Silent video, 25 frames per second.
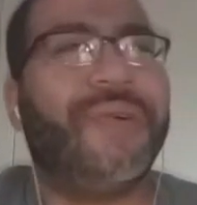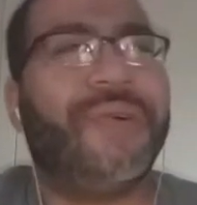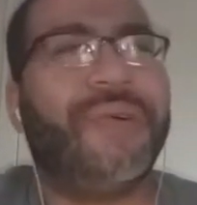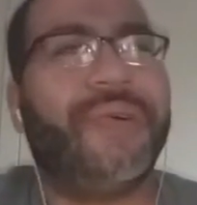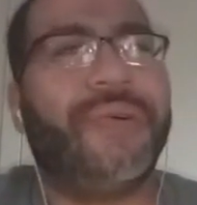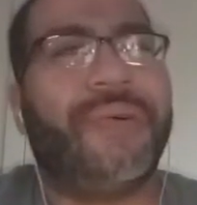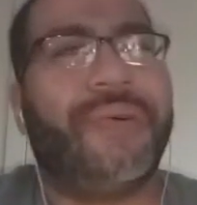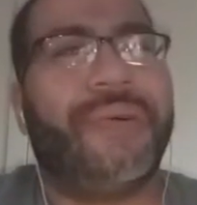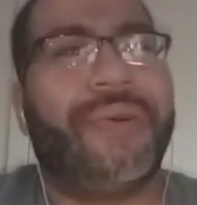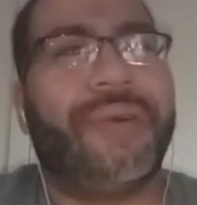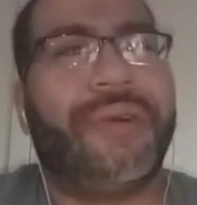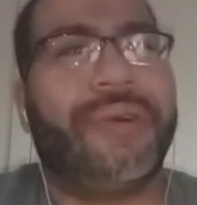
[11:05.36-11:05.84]

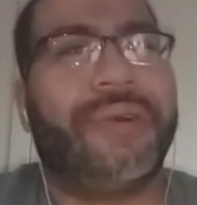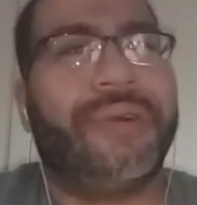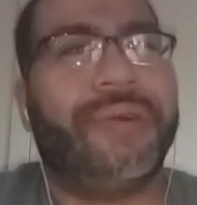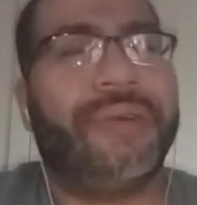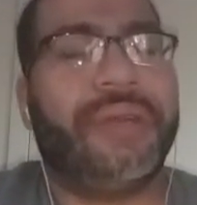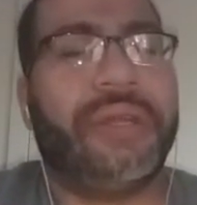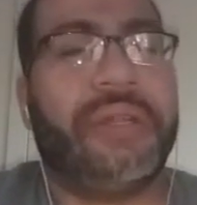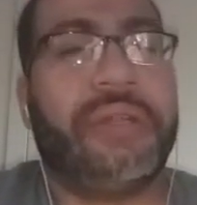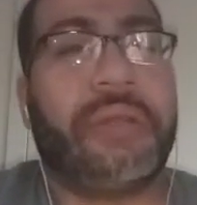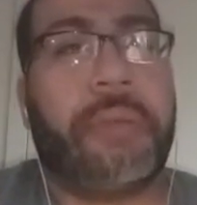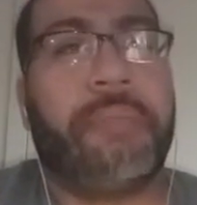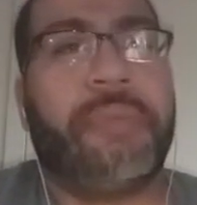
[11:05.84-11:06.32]
Or
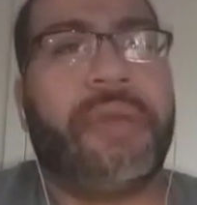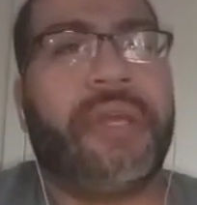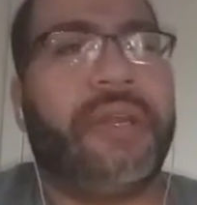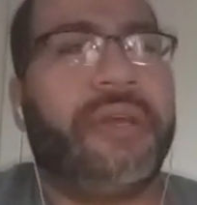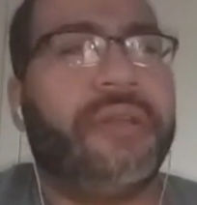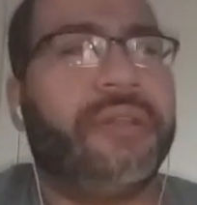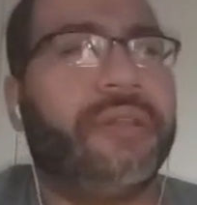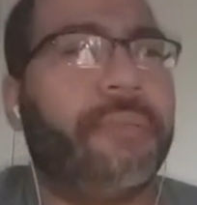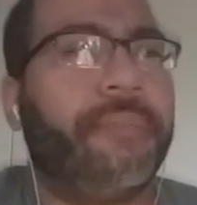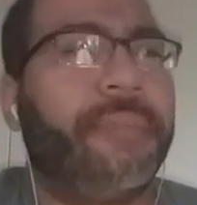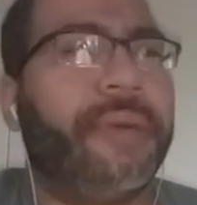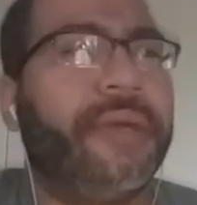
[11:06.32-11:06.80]
I mean,
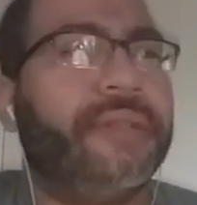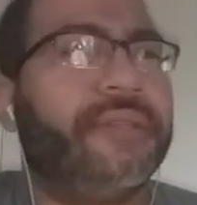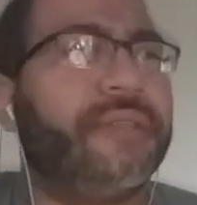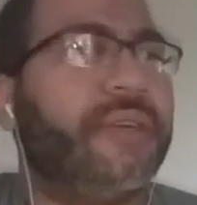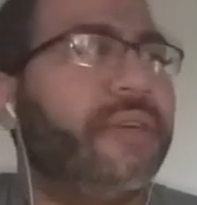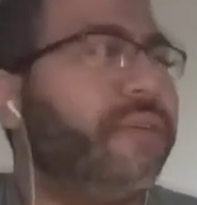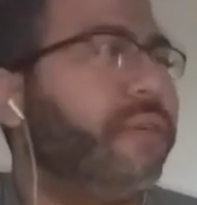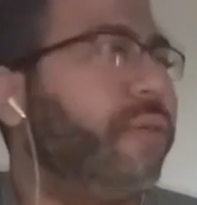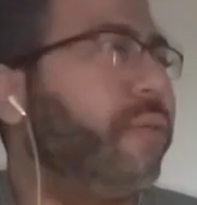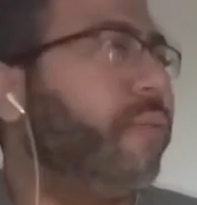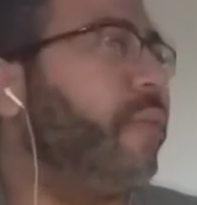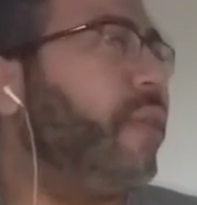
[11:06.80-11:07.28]
it depends
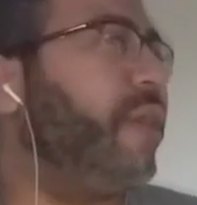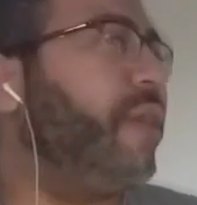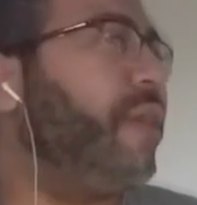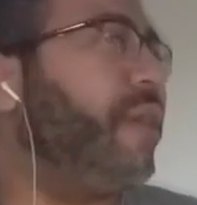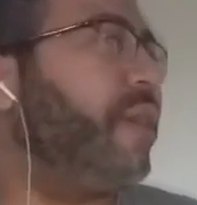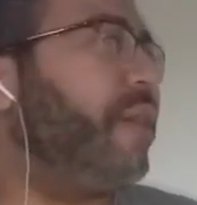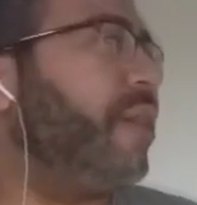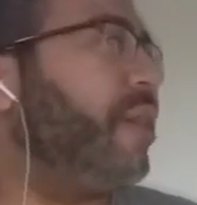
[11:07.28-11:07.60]
on your weight, I